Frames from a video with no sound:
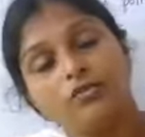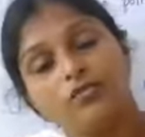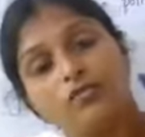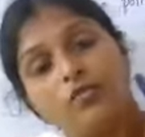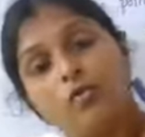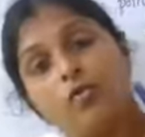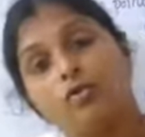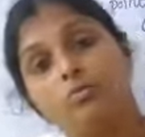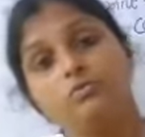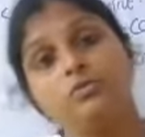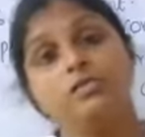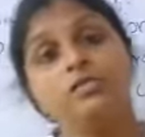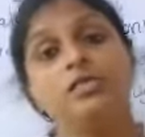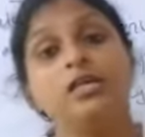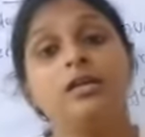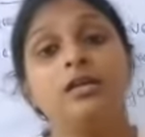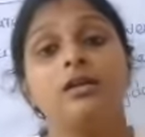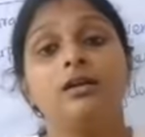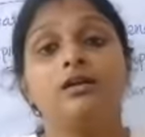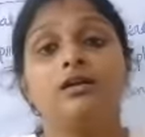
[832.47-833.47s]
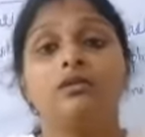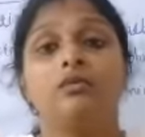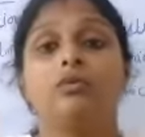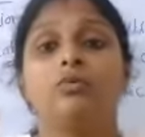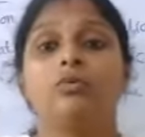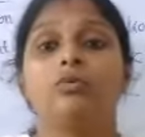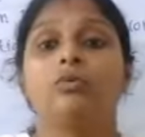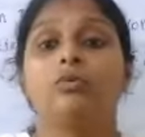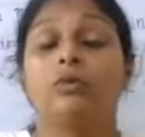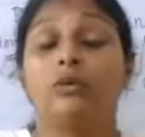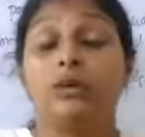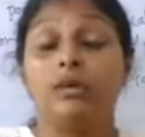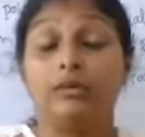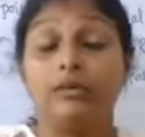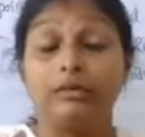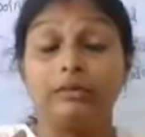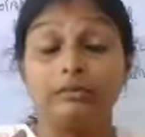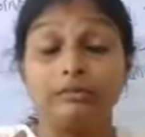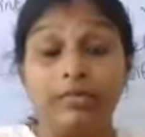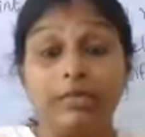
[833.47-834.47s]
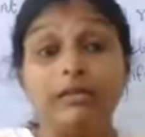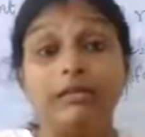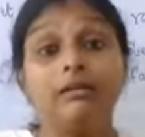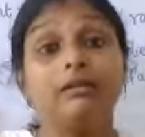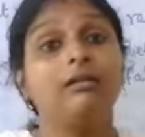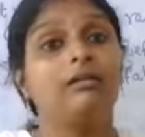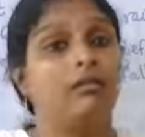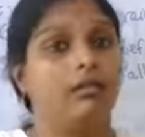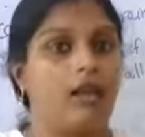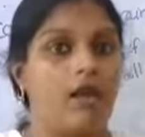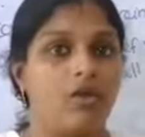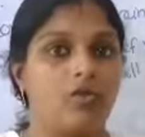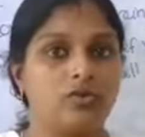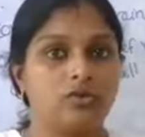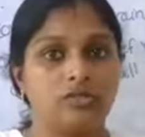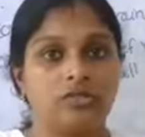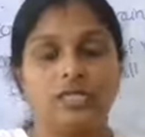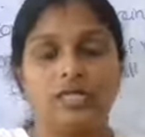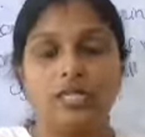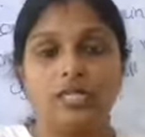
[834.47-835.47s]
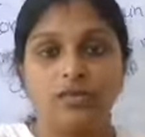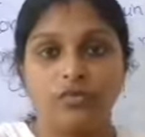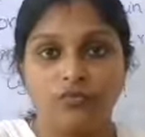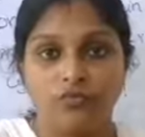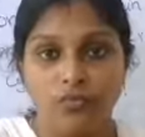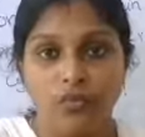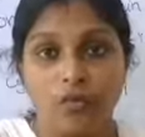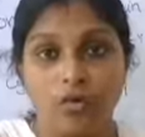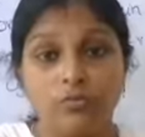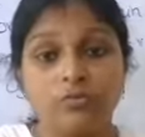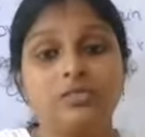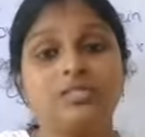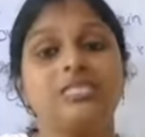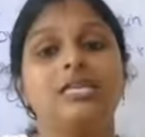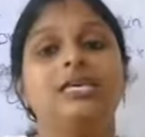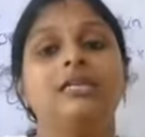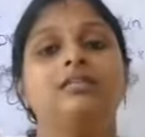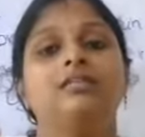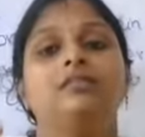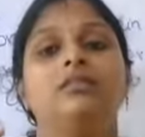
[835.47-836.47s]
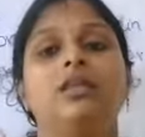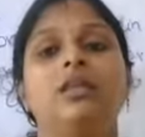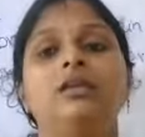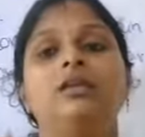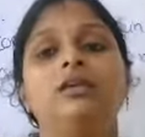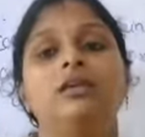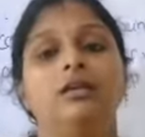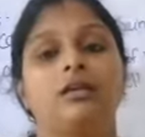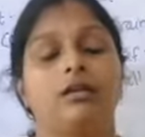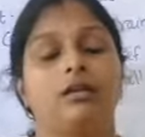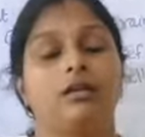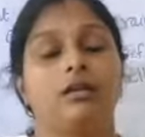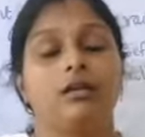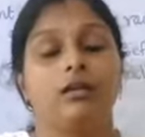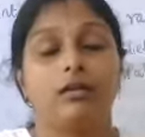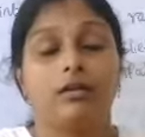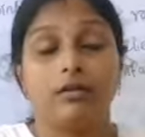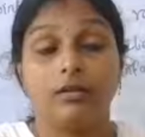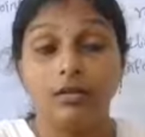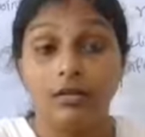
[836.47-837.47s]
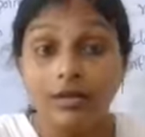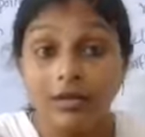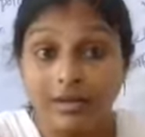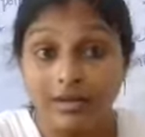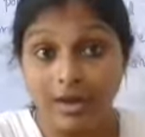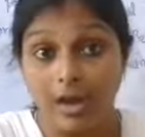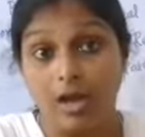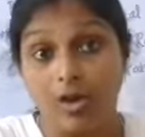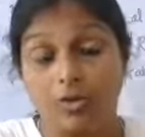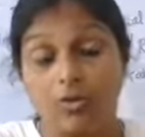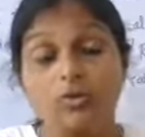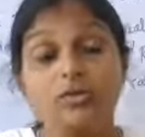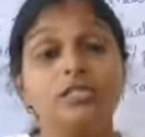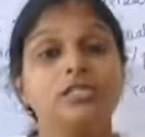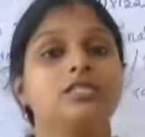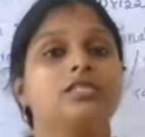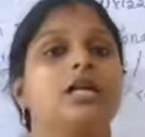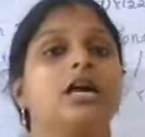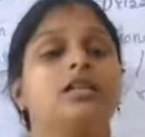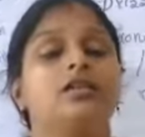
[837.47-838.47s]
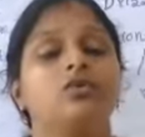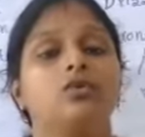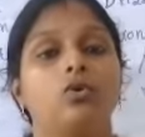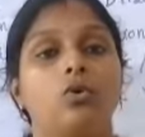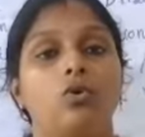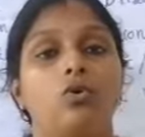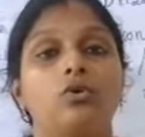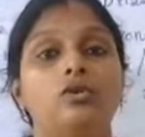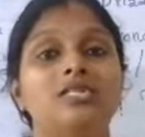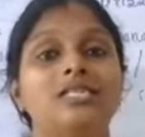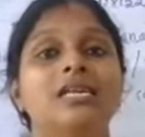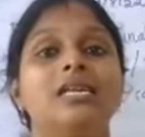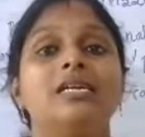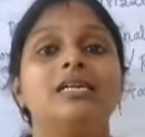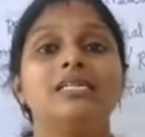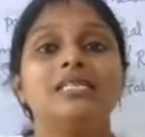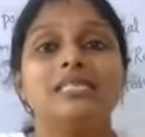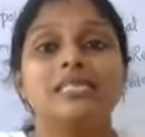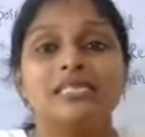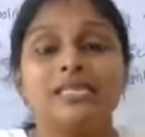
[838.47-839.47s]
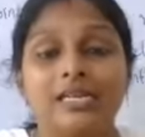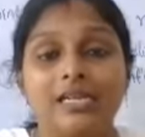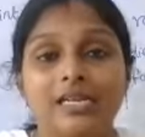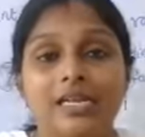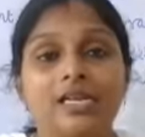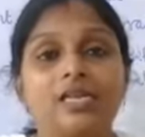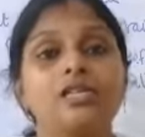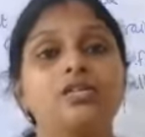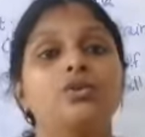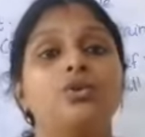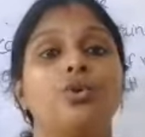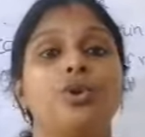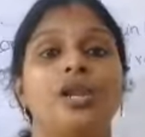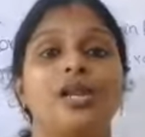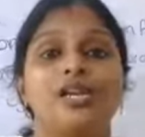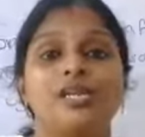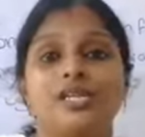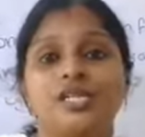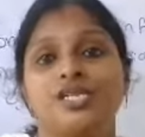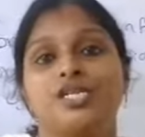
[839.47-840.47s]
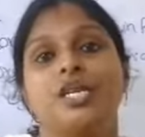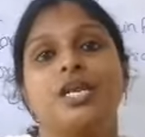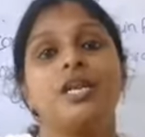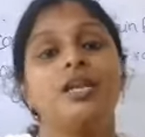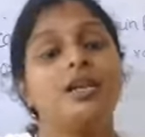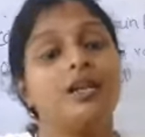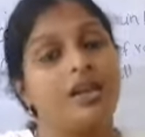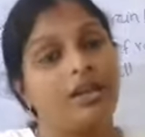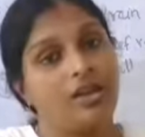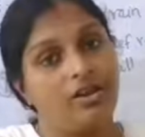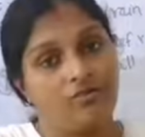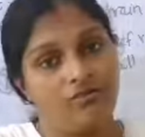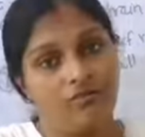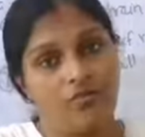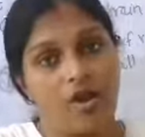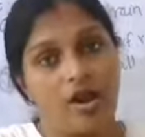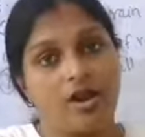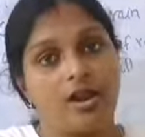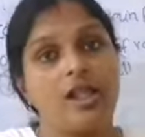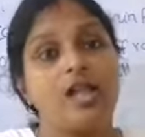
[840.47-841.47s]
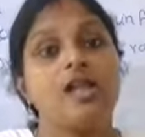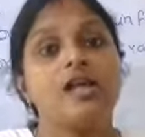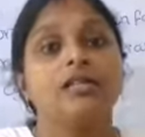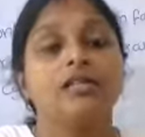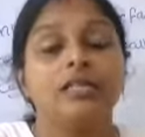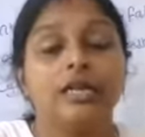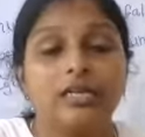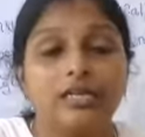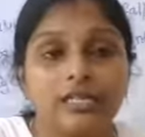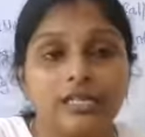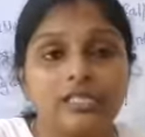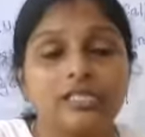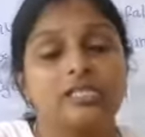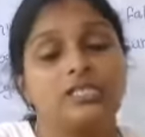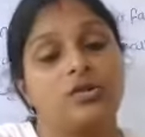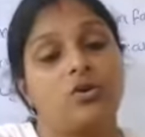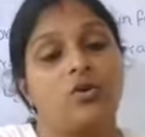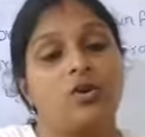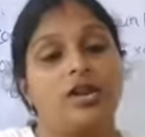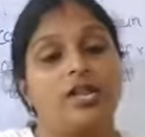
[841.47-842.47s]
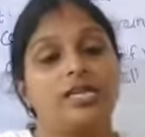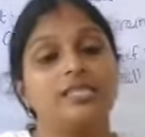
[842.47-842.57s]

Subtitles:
forms thick clouds. It forms thick clouds that cause sudden torrential rainfall. That is known